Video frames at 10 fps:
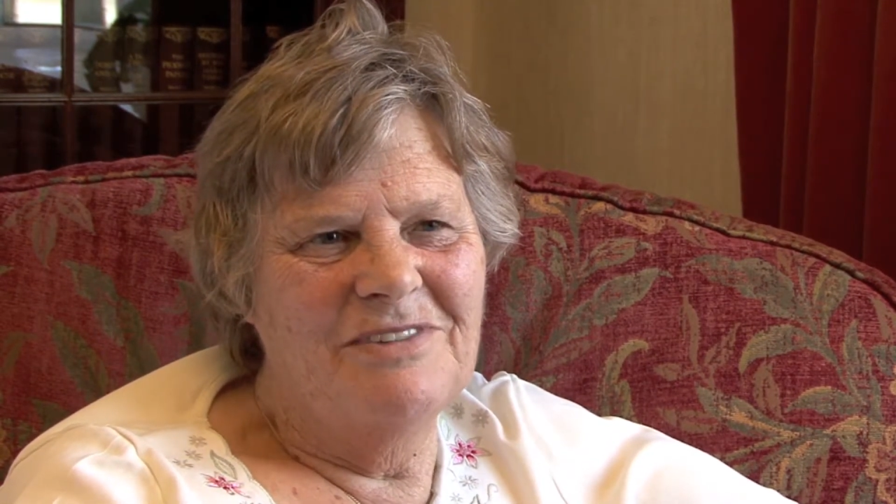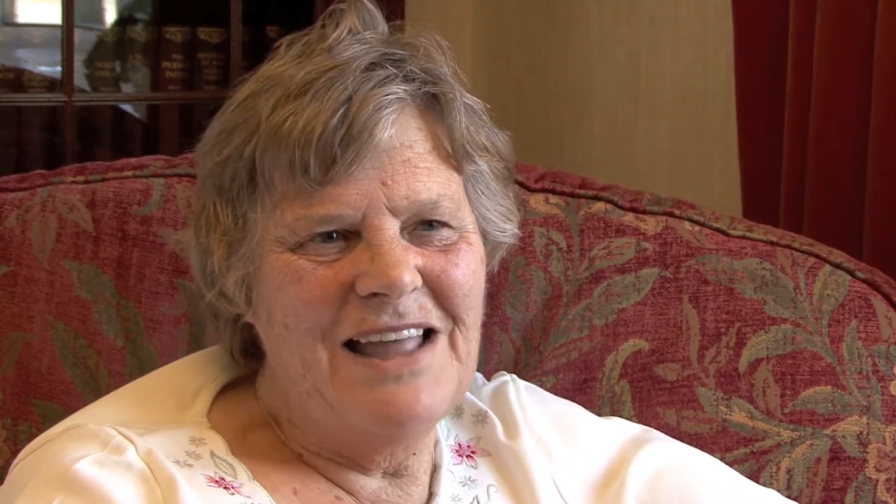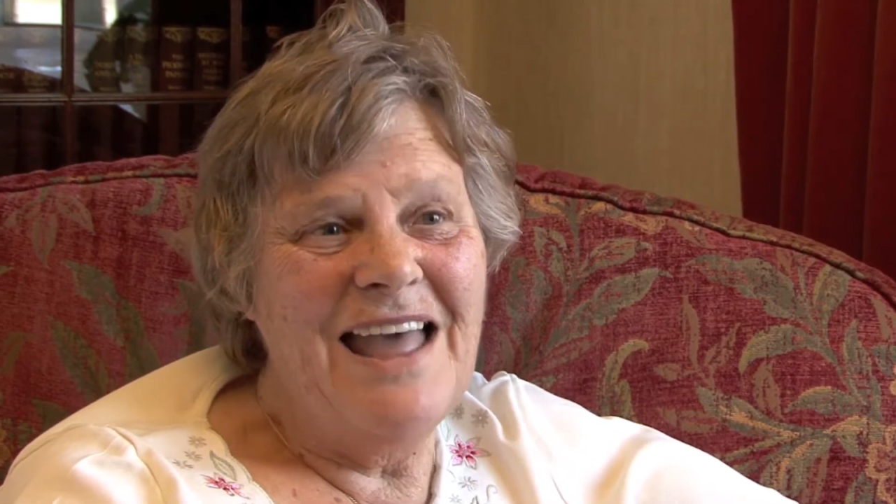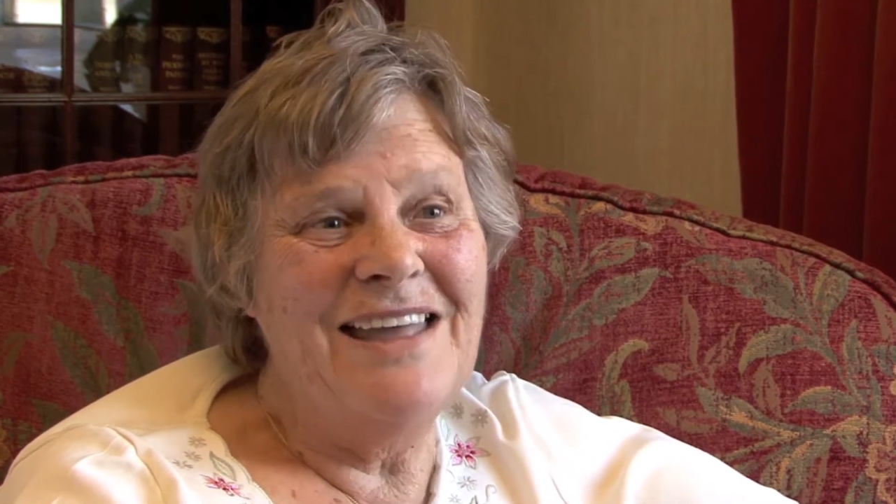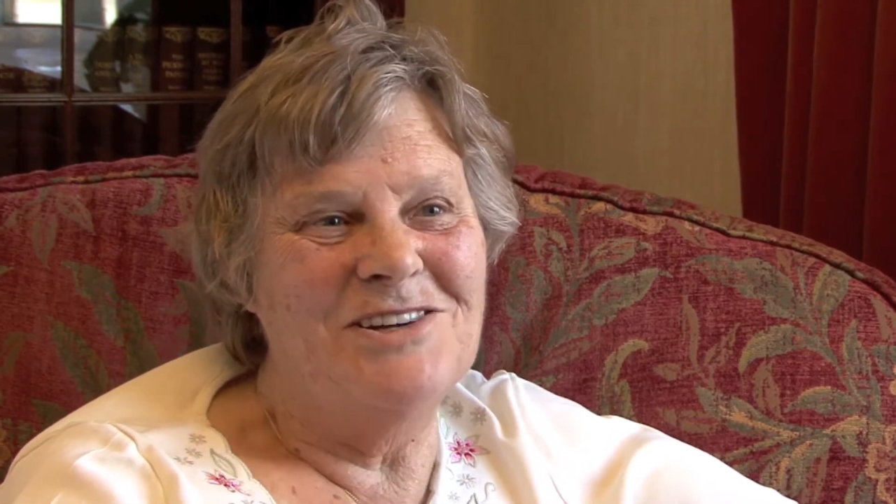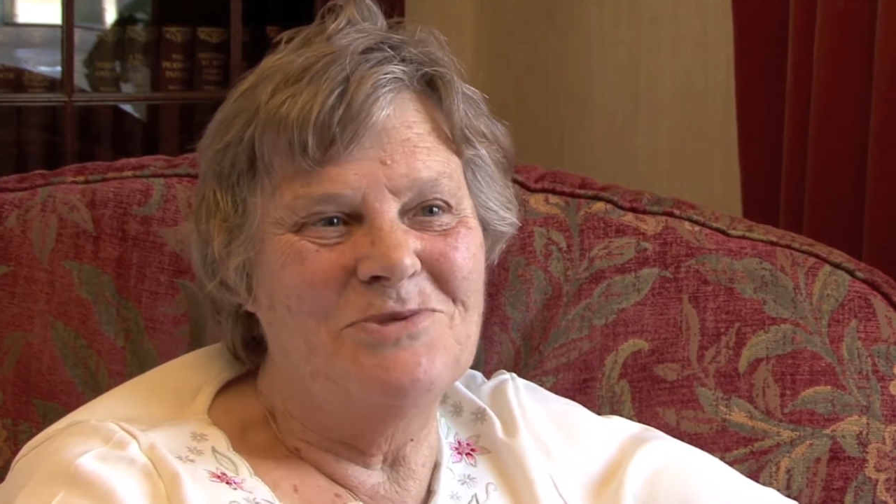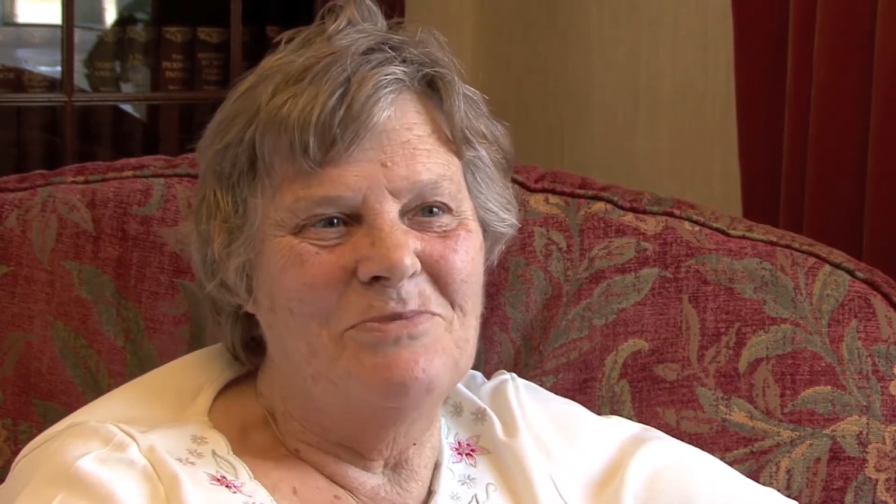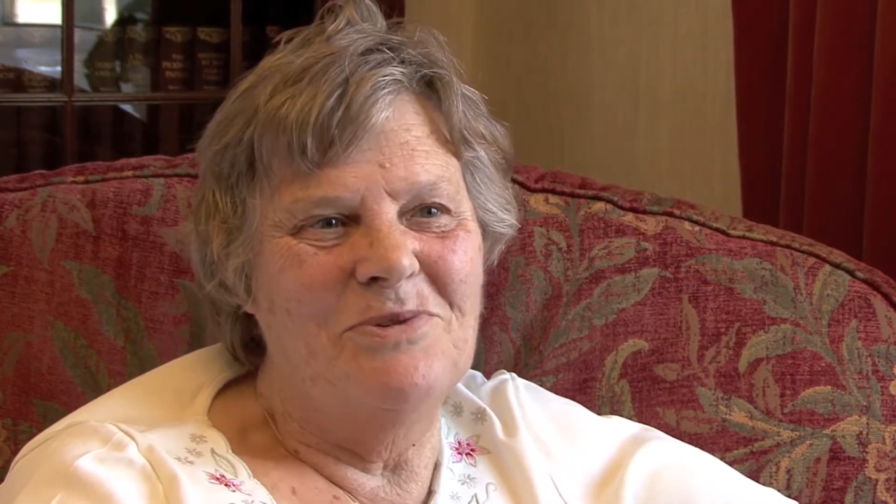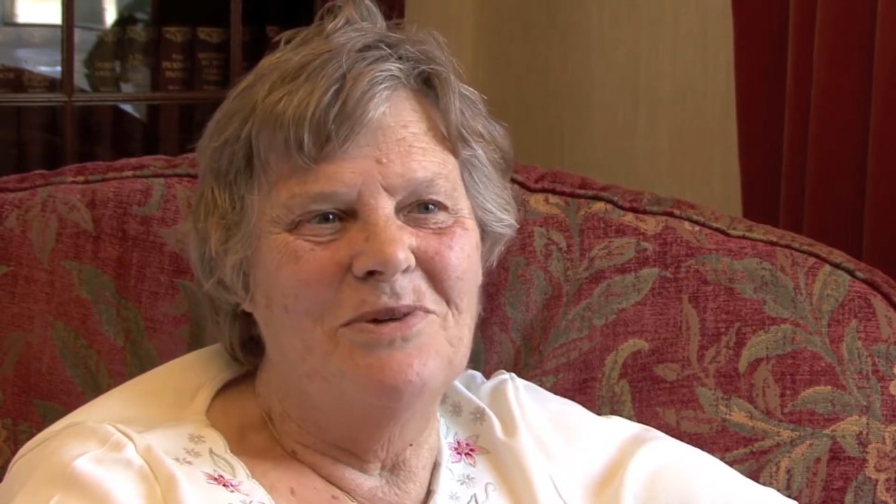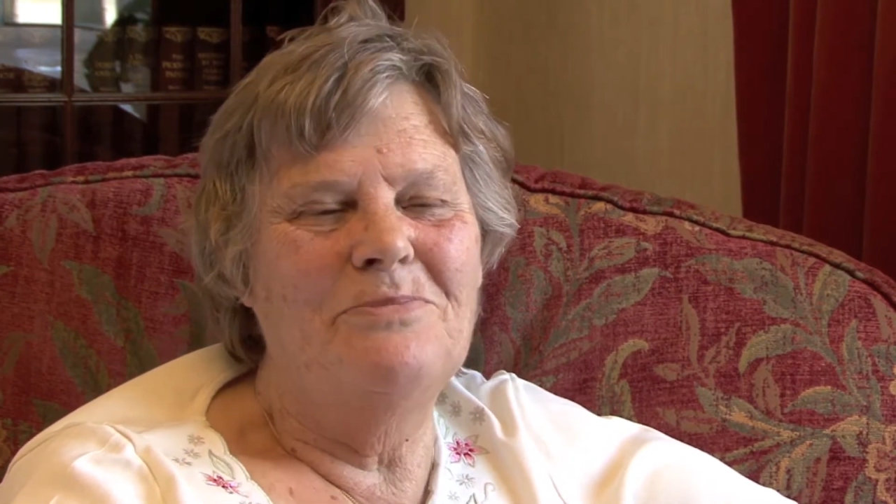hedge
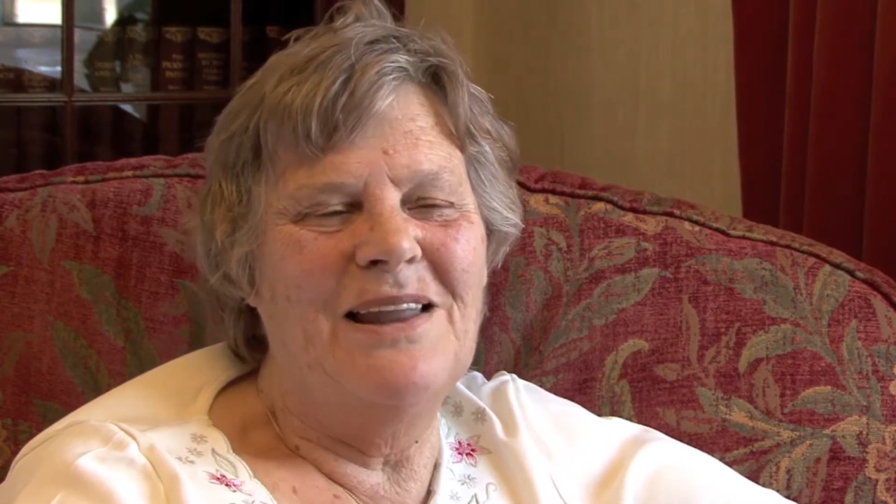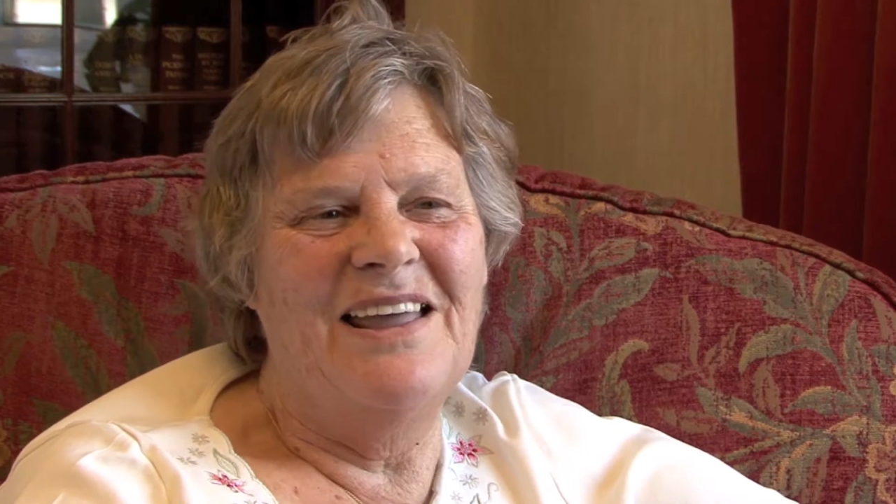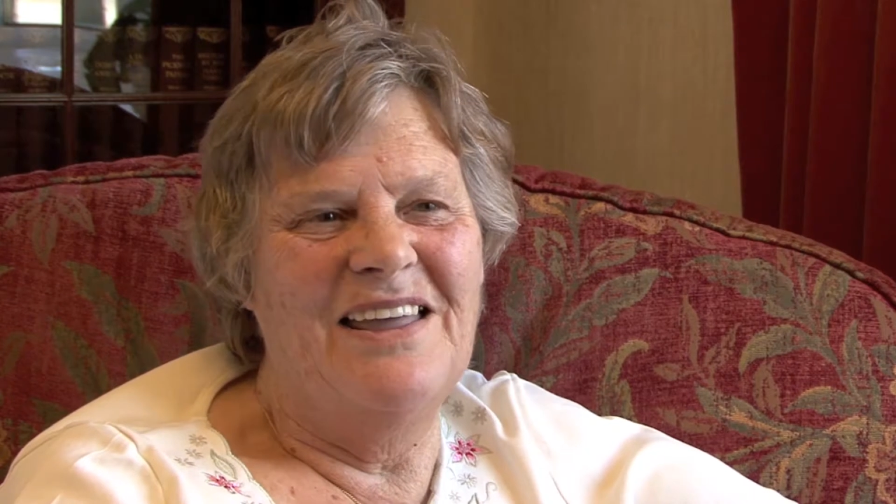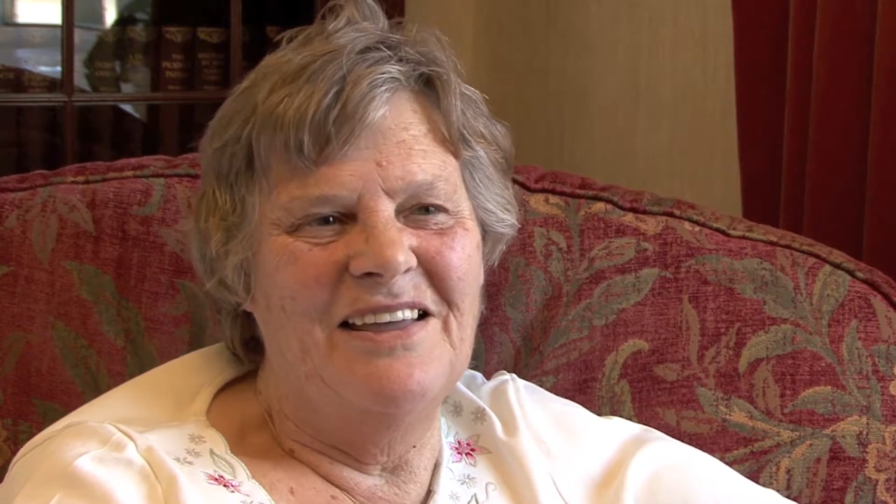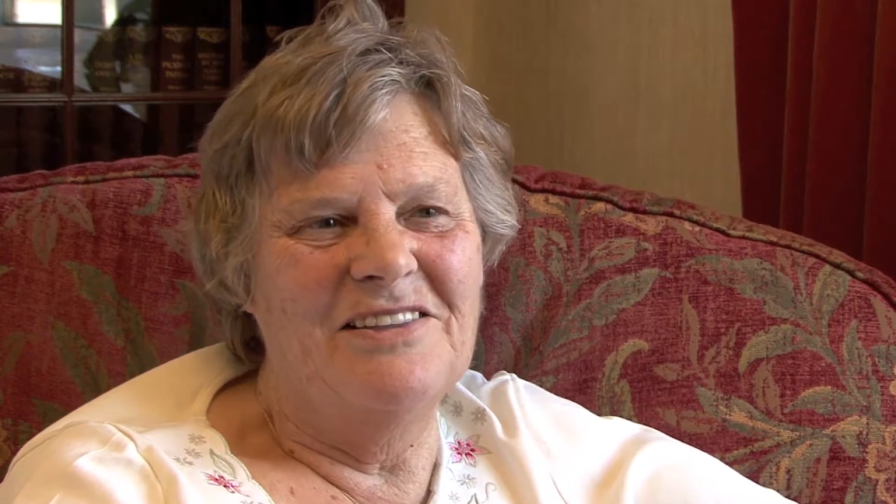when we were playing